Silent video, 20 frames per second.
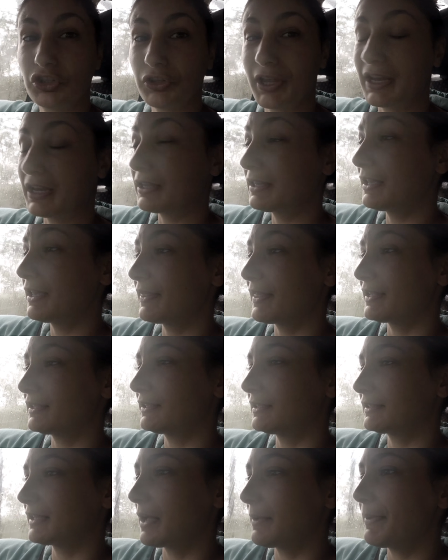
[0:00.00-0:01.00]
leak in it.
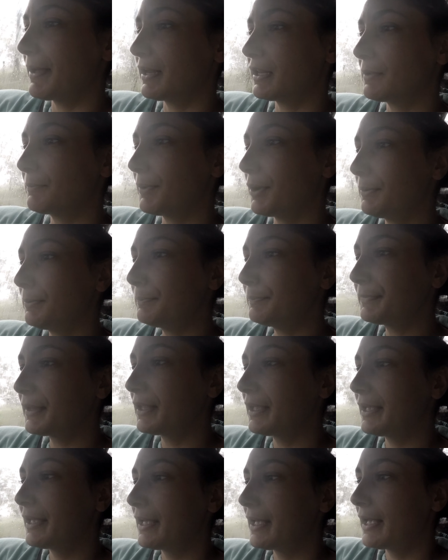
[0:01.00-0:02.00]
That's just our paddock bomb.
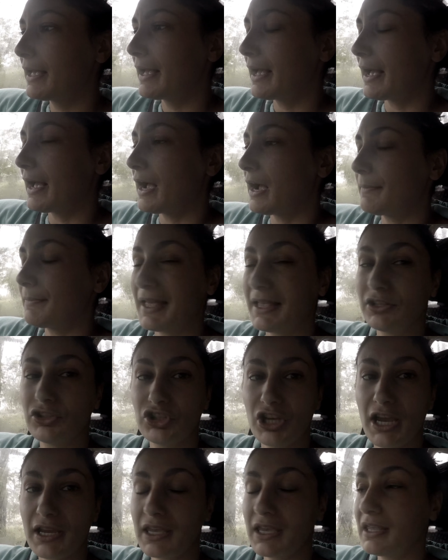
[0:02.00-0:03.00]
Um, that's
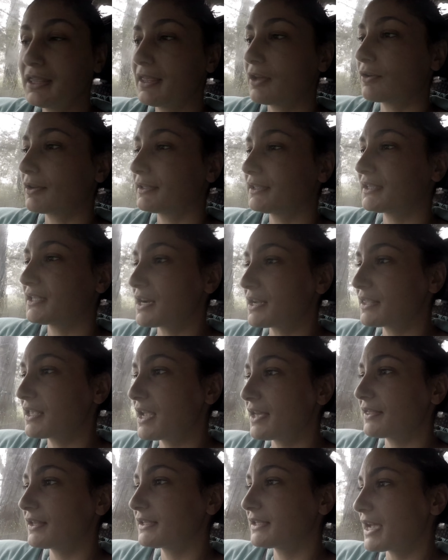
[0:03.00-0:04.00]
Jackie that got stuck
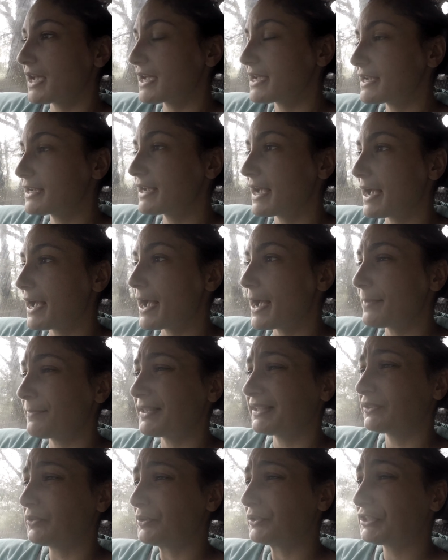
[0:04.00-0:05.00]
the other day. Um,
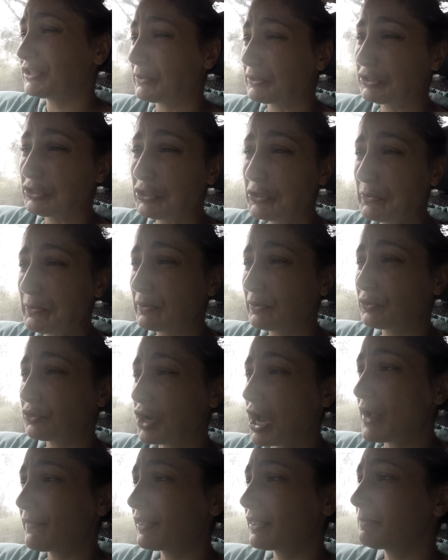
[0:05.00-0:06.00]
it's also a two-wheel
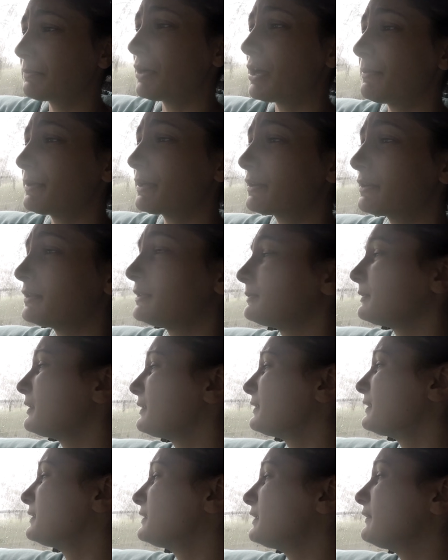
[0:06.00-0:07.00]
drive at the moment because one
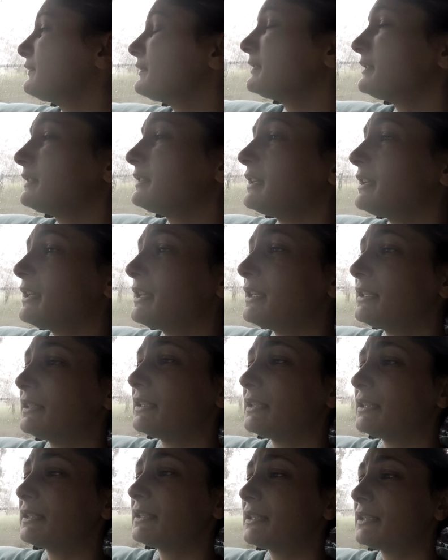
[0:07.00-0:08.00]
of the diffs
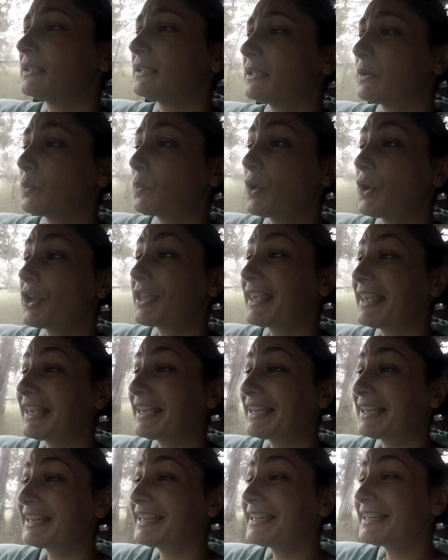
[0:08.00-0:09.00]
isn't
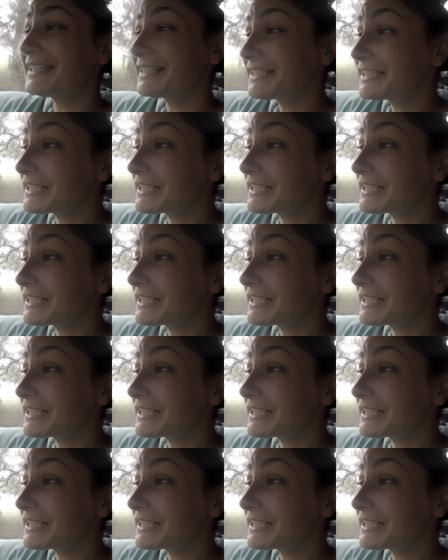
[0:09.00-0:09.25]
working.